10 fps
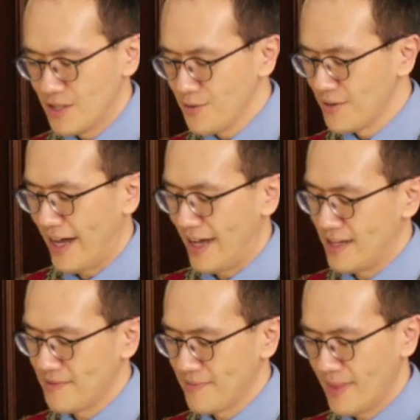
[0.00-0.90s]
do I?
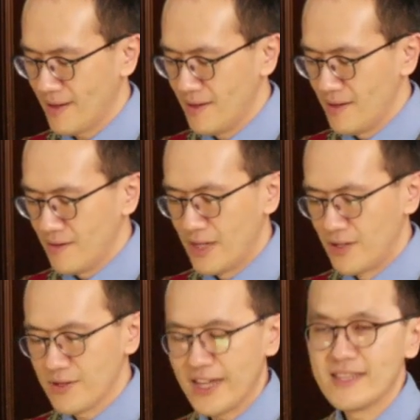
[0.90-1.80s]
When
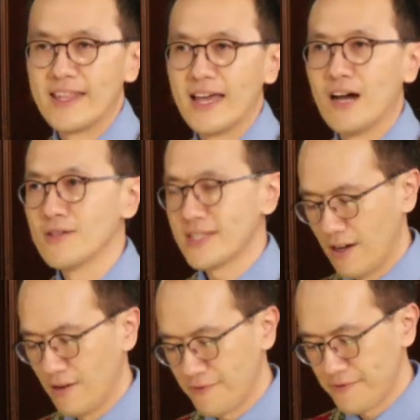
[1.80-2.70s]
looking at
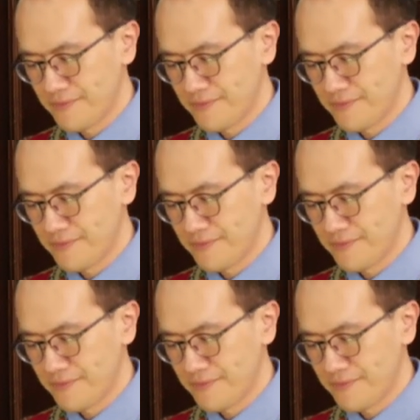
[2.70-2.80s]
ourselves.